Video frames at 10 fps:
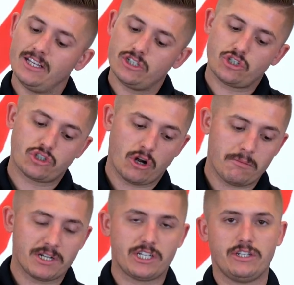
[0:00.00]
So
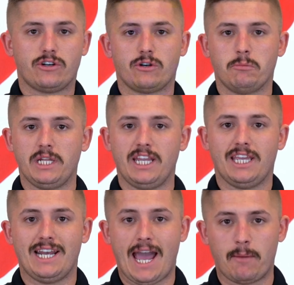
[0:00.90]
much internal bleeding
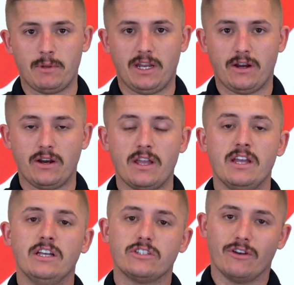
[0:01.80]
can happen here.
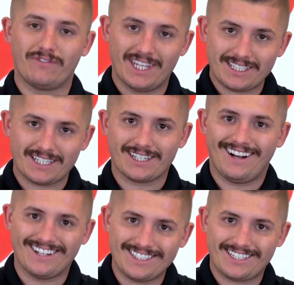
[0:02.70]
So if this is
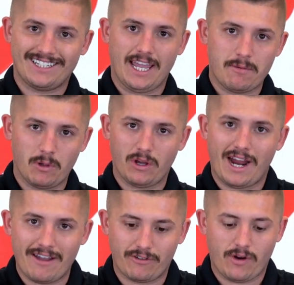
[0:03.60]
unstable or I
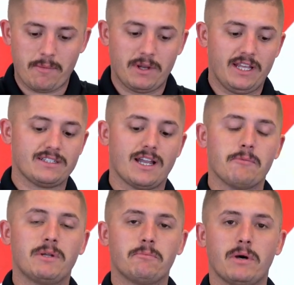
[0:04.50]
have crepitus,
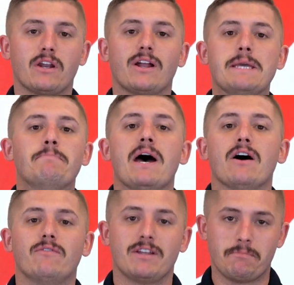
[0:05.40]
I'm going to put on a
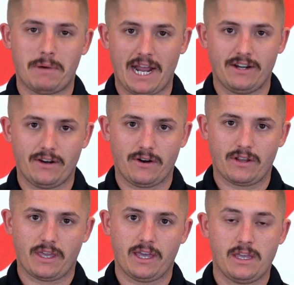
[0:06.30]
pelvic binder,
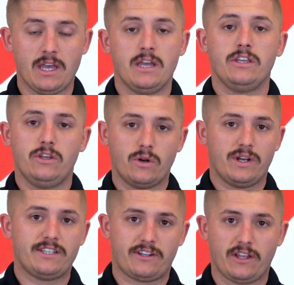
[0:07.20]
okay? You don't
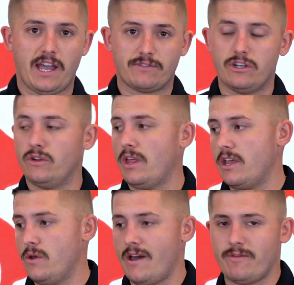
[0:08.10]
necessarily have to do
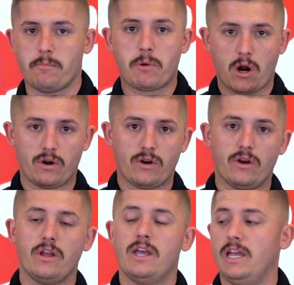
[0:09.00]
that. You have a
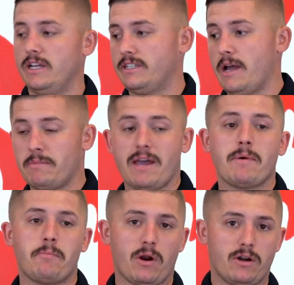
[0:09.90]
partner. You say, I'm going to have
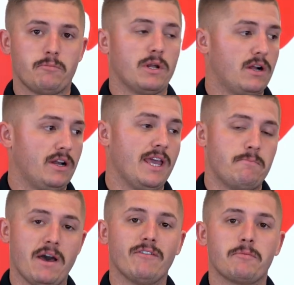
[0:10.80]
my partner put on a
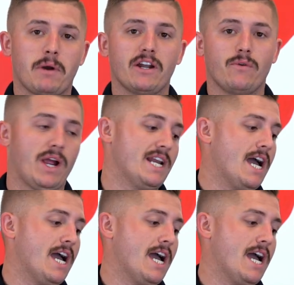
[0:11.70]
pelvic binder right